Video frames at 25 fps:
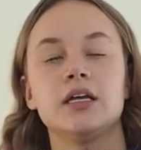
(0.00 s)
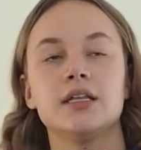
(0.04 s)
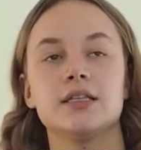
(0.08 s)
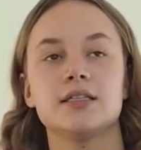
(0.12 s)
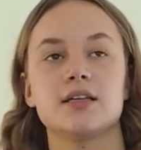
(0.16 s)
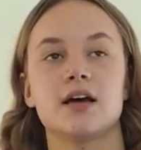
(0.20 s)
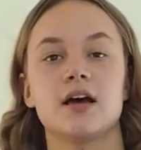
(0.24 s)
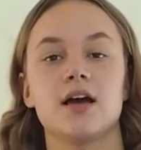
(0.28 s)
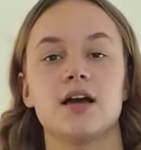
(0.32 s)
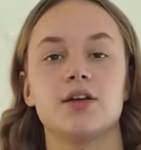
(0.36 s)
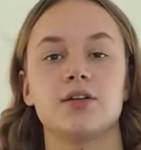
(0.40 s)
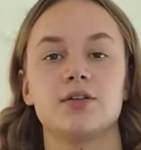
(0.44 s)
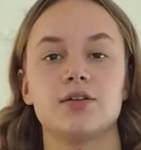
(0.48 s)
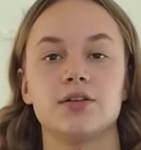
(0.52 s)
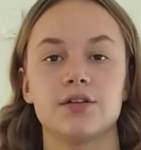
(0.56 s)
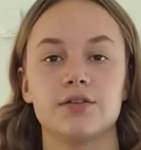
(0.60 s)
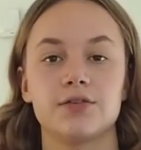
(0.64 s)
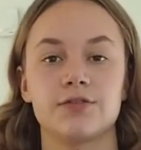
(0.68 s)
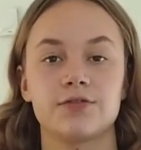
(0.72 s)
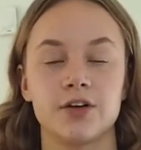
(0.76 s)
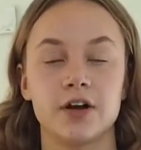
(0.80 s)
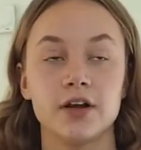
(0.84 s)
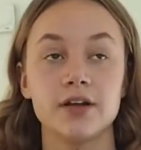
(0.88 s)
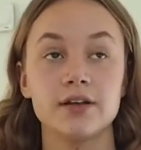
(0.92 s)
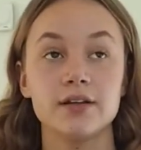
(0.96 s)
tie it on the
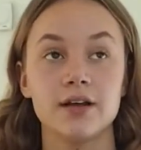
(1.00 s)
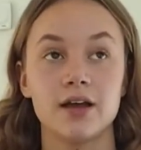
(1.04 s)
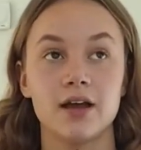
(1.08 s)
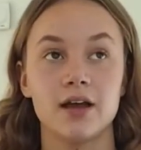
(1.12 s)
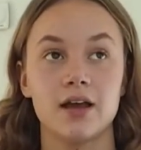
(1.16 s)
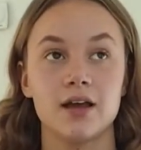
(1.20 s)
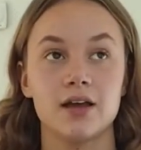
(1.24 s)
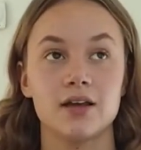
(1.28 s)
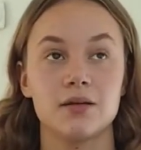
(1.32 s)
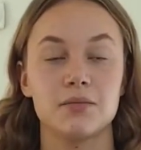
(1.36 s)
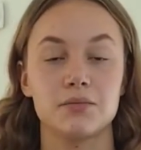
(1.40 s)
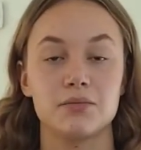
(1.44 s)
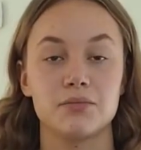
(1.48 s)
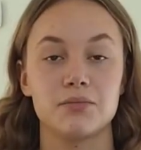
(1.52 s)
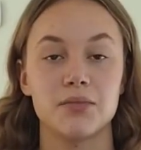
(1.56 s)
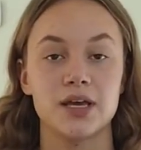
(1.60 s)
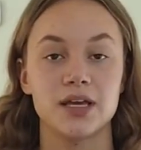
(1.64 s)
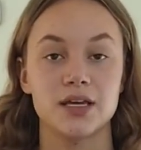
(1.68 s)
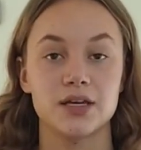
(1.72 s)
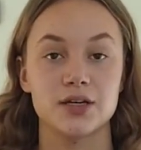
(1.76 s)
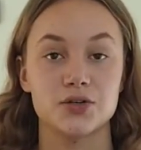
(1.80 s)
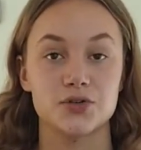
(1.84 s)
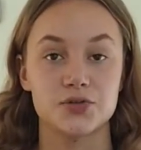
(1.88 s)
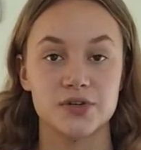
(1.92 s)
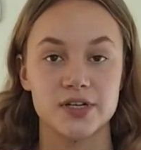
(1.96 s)
front and
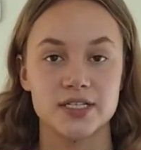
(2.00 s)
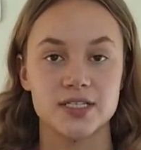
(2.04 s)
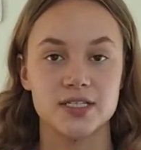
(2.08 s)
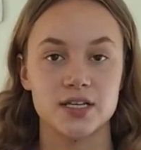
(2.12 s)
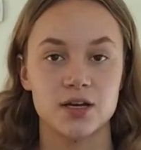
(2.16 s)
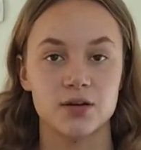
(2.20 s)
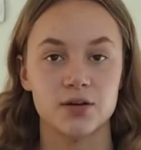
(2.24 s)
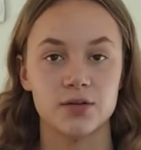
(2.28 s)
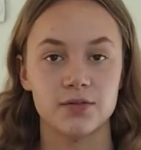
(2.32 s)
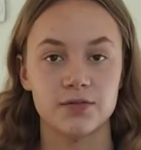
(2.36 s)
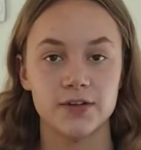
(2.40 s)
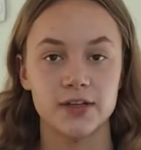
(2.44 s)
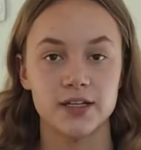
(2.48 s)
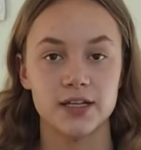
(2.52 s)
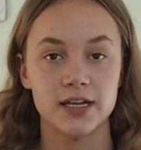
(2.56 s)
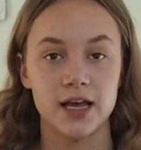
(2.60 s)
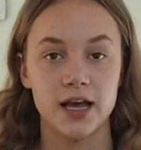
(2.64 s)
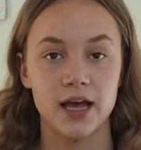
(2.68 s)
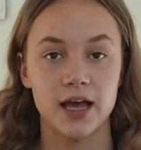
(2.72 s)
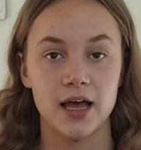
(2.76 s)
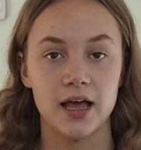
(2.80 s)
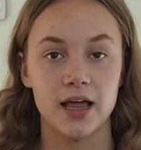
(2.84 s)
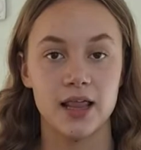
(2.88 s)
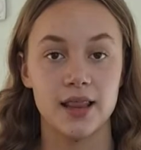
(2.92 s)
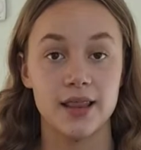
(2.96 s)
make a dress out of it,
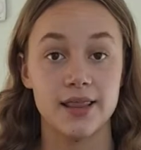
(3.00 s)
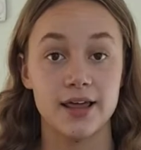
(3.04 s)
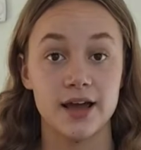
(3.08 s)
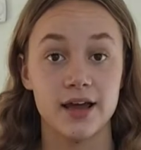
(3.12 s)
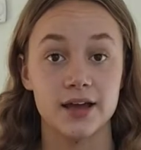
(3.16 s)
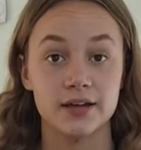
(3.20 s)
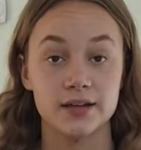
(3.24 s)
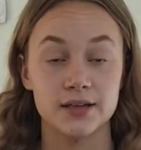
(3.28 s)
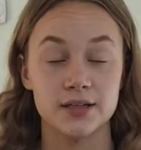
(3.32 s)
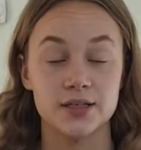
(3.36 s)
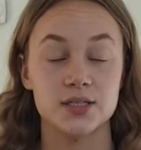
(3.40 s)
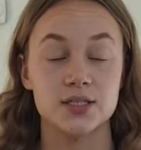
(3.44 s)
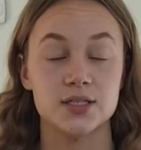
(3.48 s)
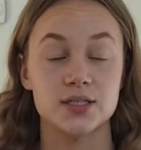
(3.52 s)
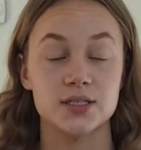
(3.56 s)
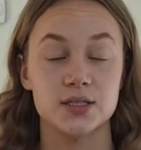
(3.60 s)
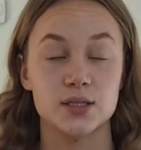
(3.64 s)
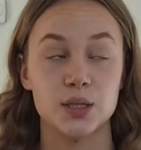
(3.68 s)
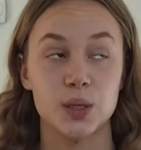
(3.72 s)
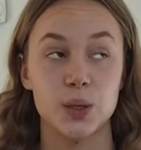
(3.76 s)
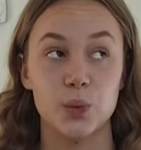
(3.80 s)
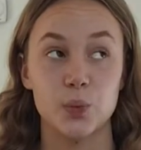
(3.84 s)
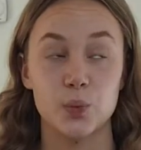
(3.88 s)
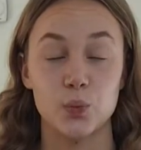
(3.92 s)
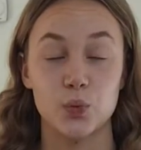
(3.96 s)
and that is
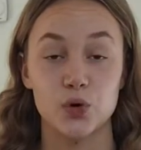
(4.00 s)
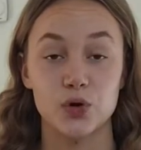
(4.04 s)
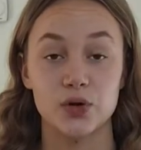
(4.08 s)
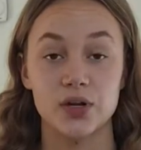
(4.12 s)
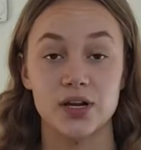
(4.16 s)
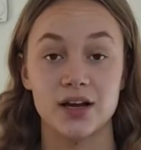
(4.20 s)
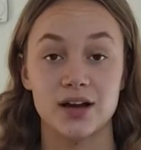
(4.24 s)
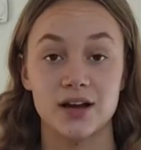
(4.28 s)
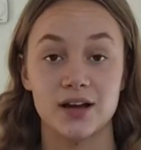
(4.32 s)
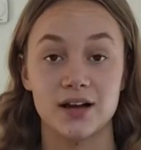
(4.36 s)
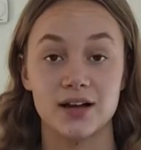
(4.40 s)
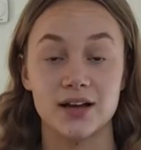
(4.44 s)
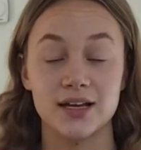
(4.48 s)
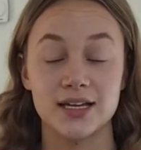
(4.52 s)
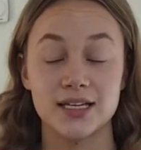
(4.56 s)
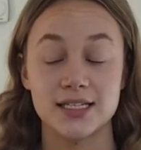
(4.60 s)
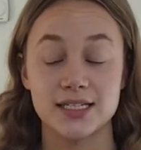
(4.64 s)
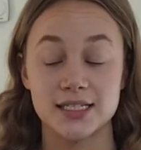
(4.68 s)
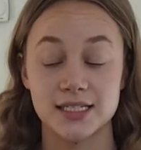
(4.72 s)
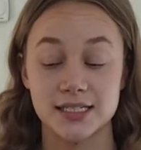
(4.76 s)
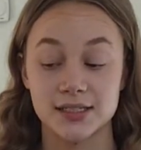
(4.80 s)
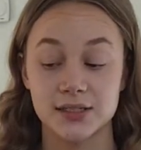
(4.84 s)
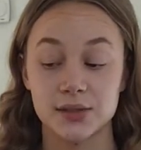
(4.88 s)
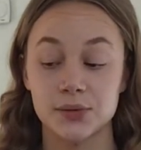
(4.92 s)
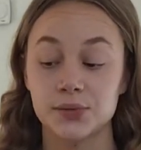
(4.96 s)
what I
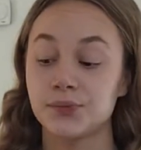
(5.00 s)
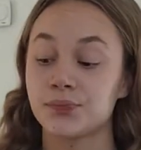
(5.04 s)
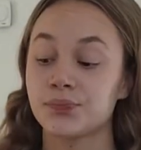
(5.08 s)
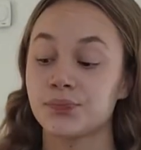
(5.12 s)
did.